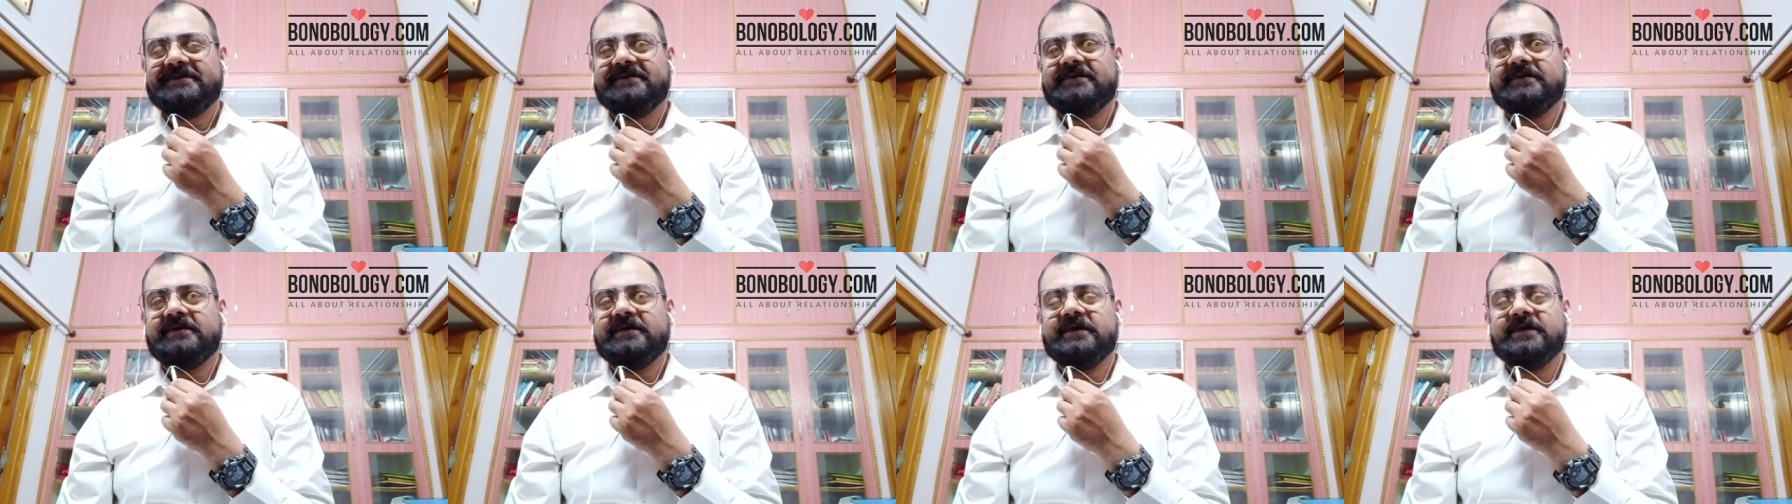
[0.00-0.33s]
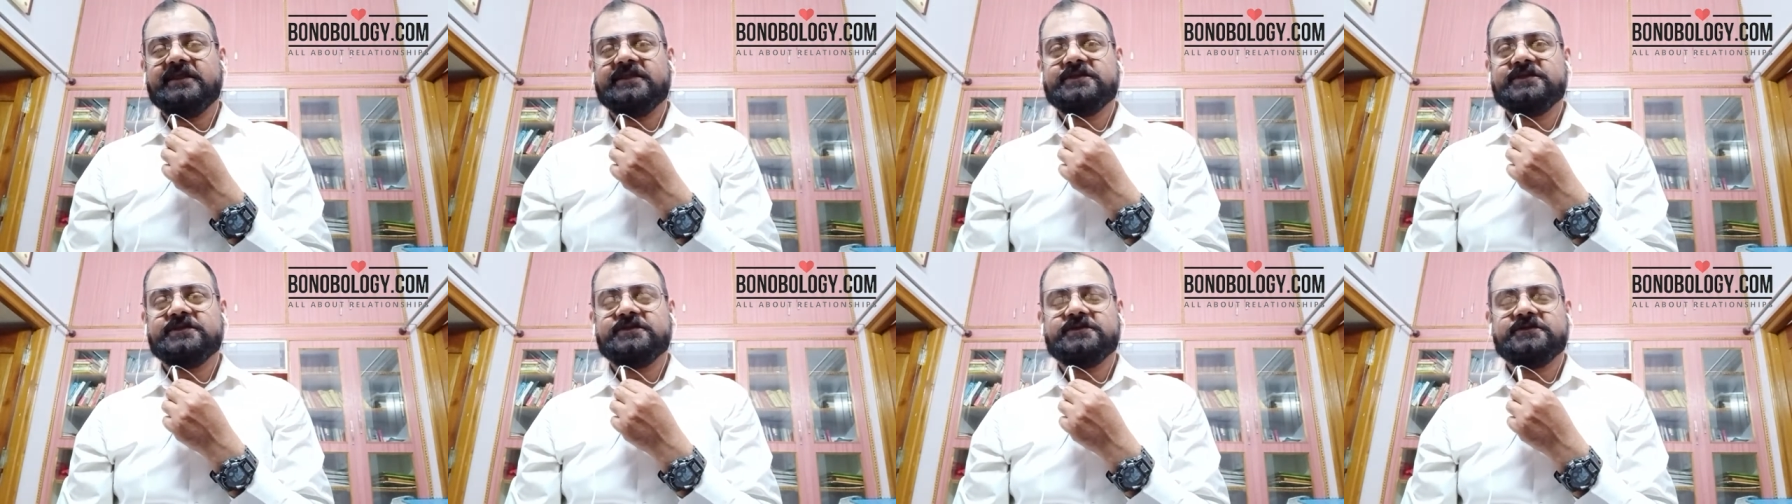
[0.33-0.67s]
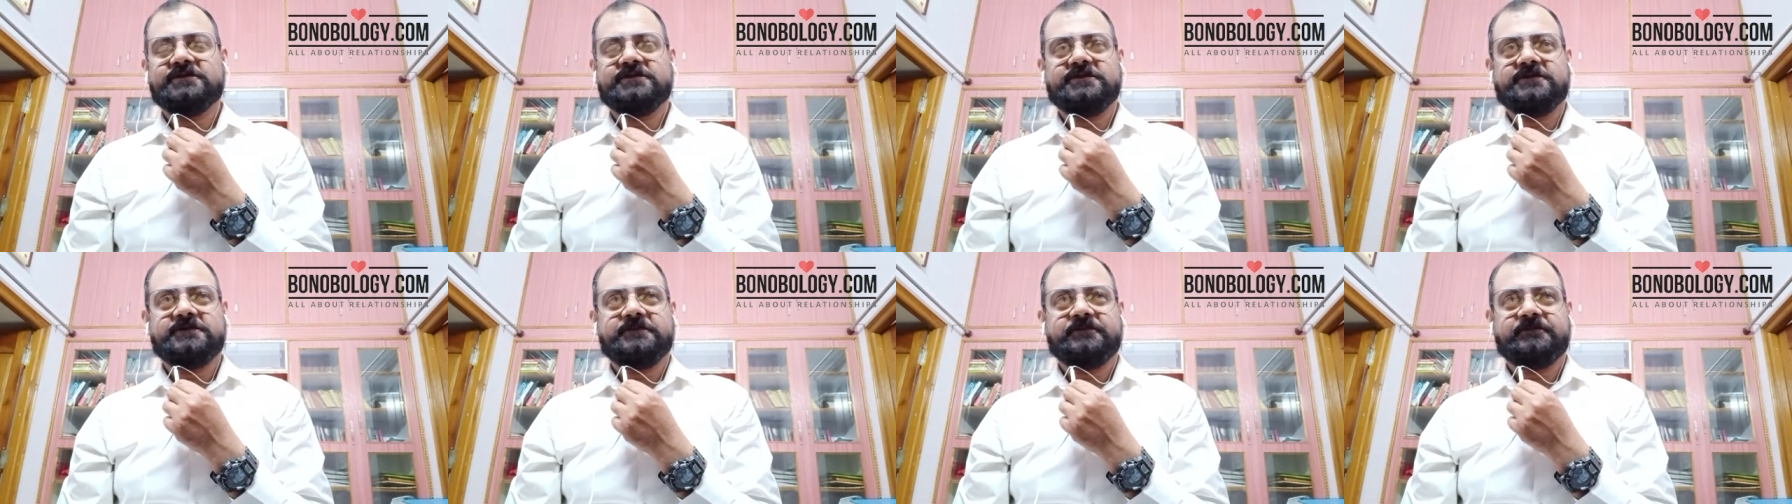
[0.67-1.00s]
And
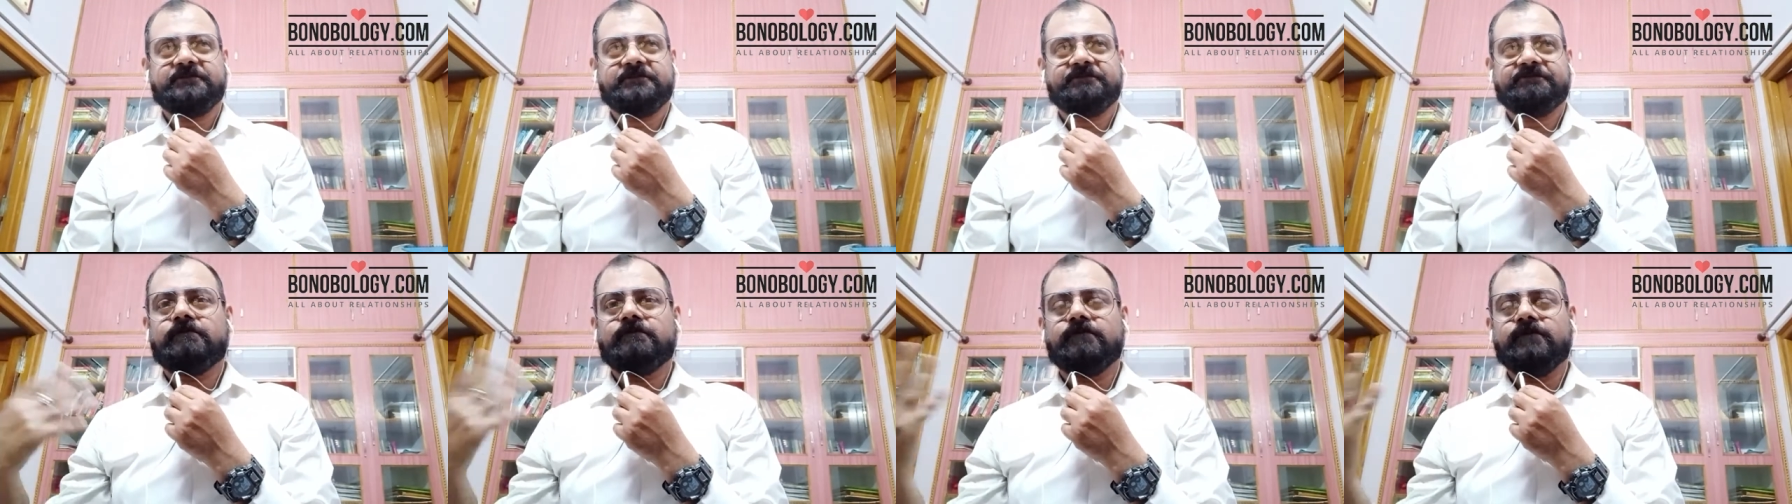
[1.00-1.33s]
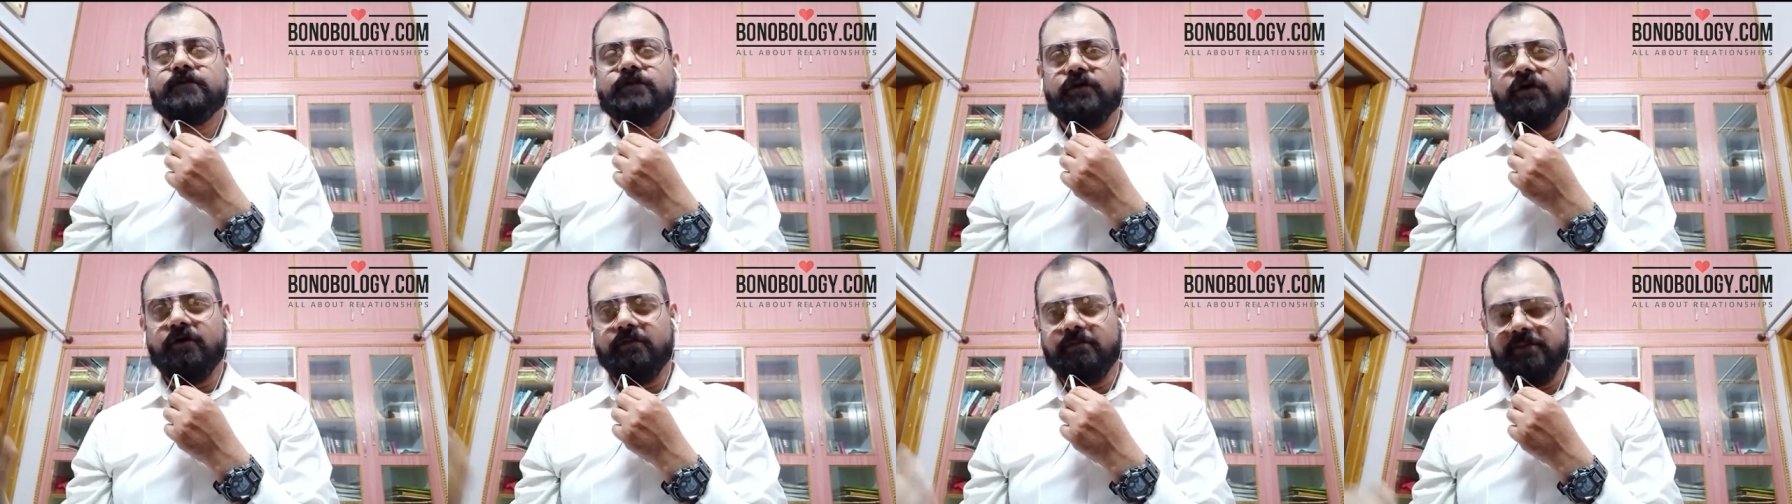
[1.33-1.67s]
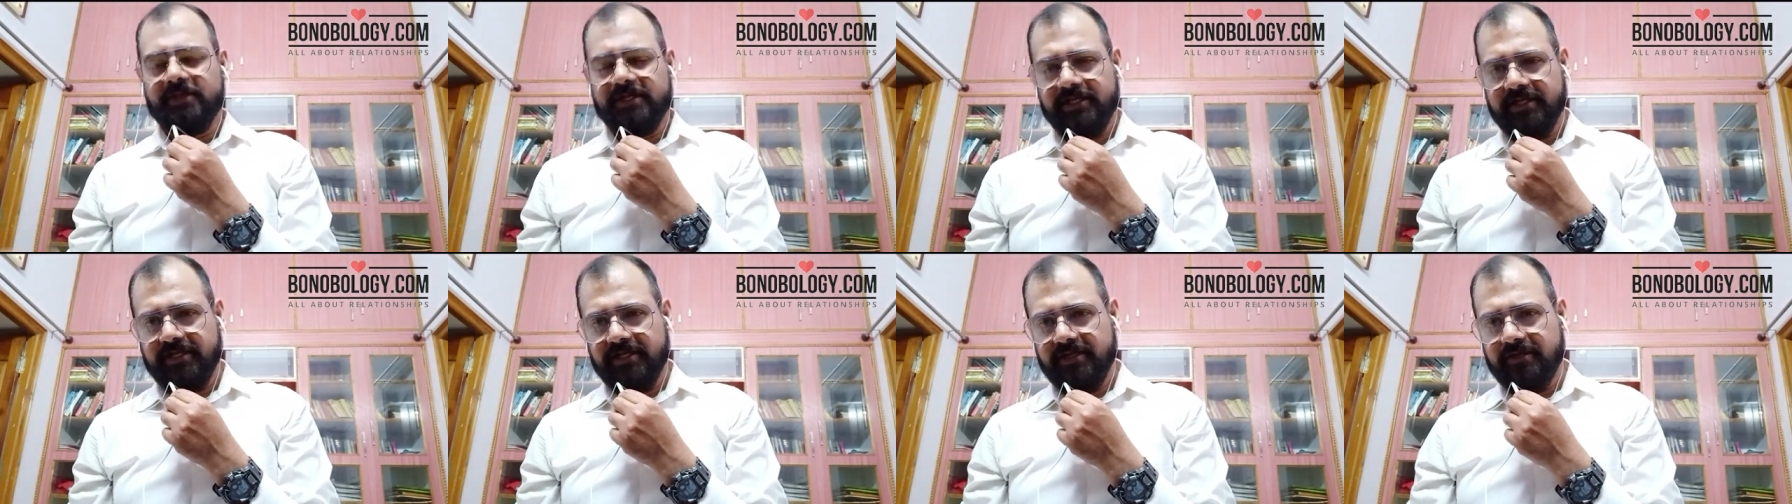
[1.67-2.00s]

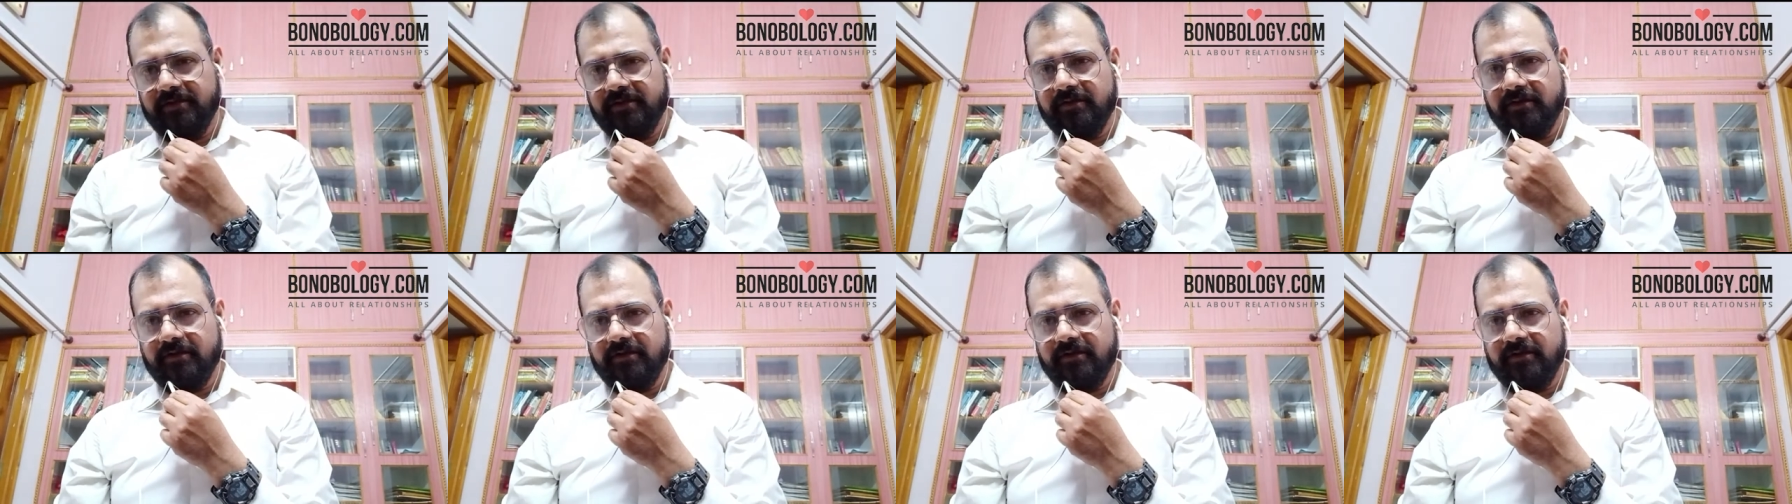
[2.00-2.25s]
normally